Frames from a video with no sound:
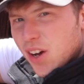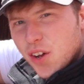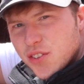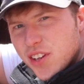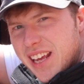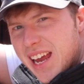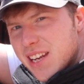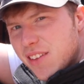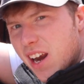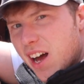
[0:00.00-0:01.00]
onto the end
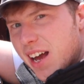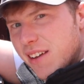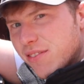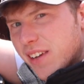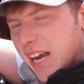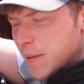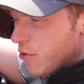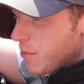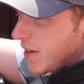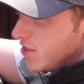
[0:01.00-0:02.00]
of the live cable
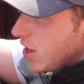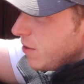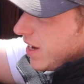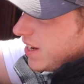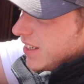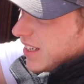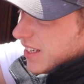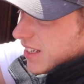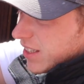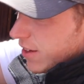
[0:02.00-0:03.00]
for my sonar.
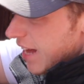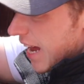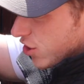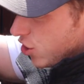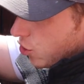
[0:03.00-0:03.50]
So that should